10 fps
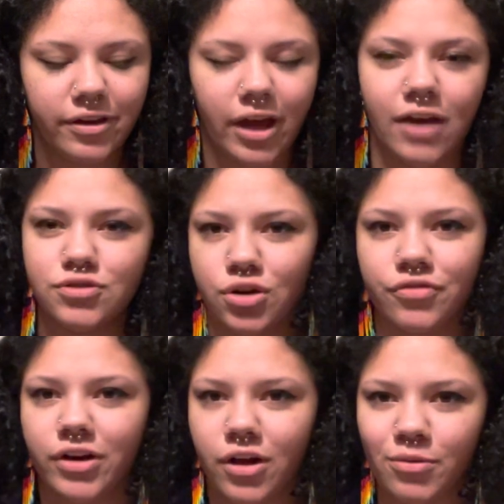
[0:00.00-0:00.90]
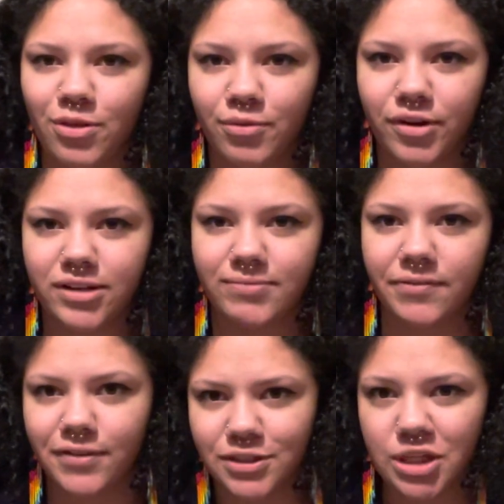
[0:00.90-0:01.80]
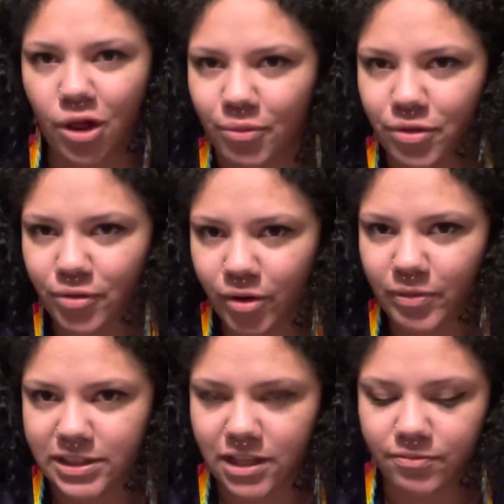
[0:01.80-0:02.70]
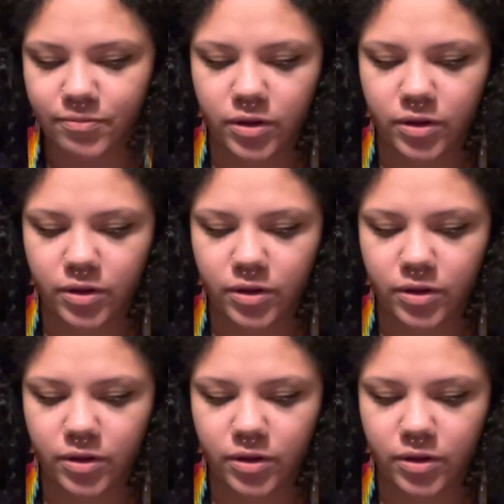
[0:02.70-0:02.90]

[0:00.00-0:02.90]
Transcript: I've sort of read all the way through it. I've listened all the way through it because I've,